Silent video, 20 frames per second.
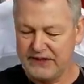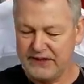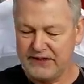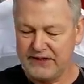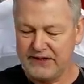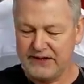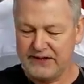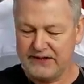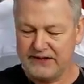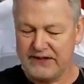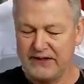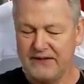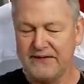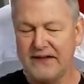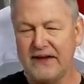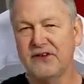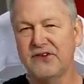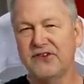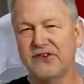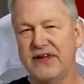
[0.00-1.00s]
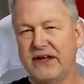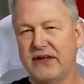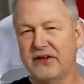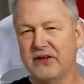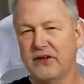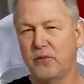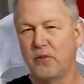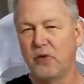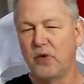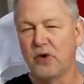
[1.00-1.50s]
and uh, they could stay a
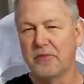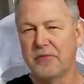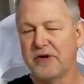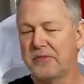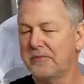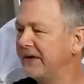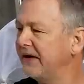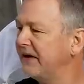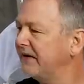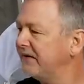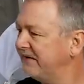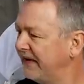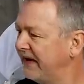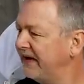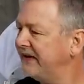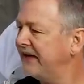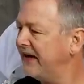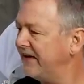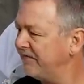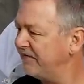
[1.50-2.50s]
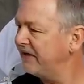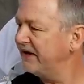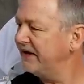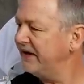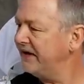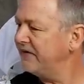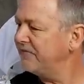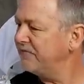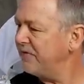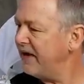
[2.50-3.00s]
little warmer, but they definitely
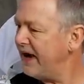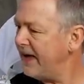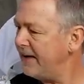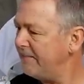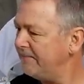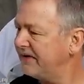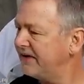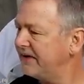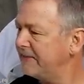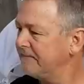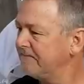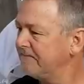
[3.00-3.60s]
need wrapped.